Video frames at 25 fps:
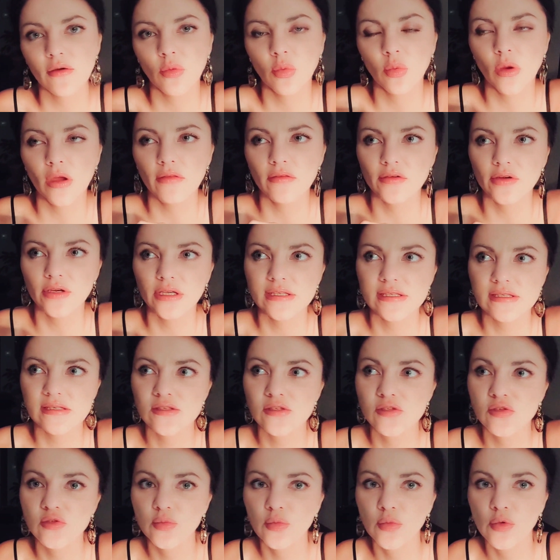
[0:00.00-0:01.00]
whether it's
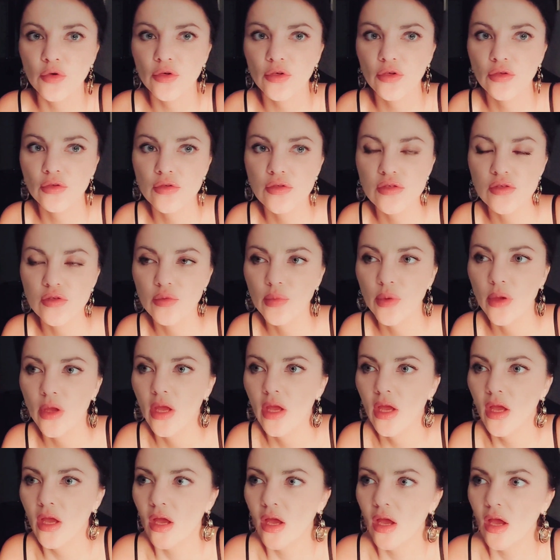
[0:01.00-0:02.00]
Zoom or YouTube
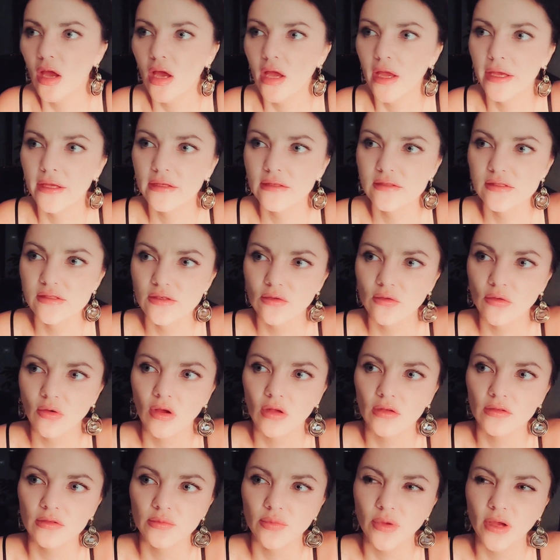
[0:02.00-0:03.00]
and so
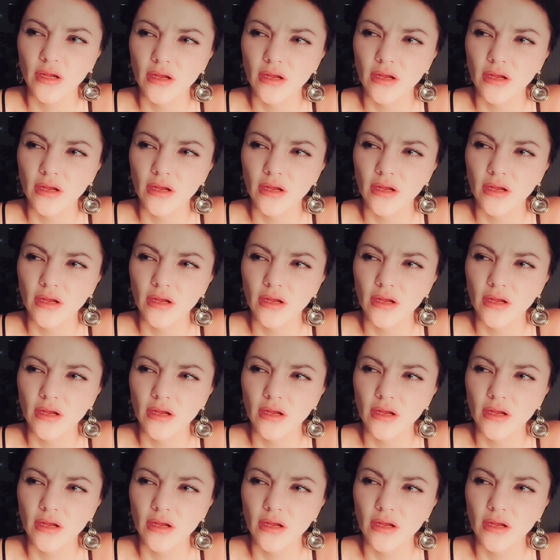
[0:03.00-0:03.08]
on.